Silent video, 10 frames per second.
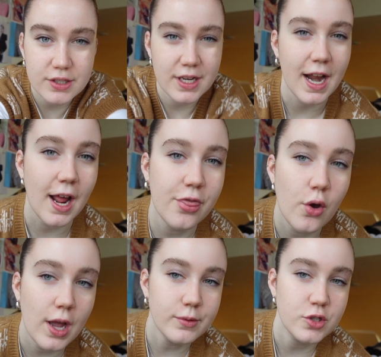today I
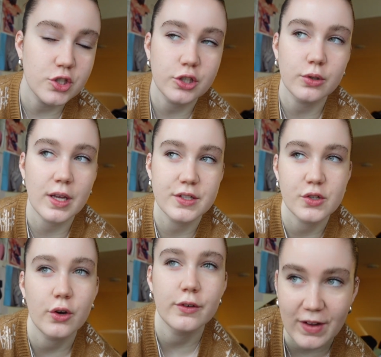thought I would do a
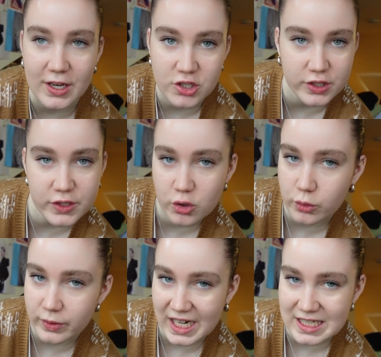sort of fashion
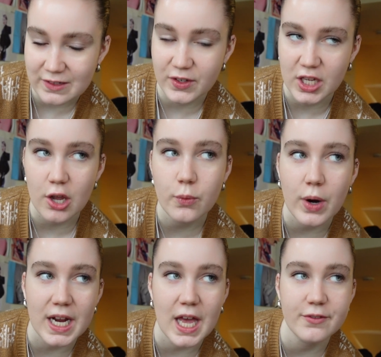school related video
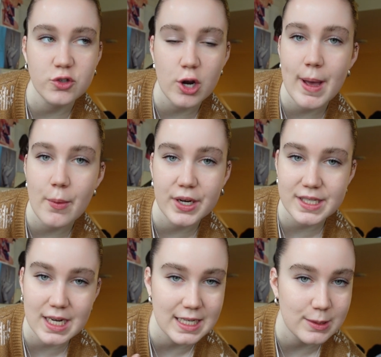where I kind of talk about what
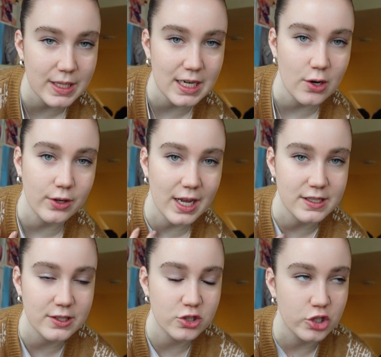it's like to be an
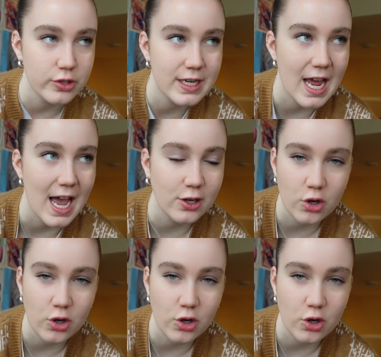online student at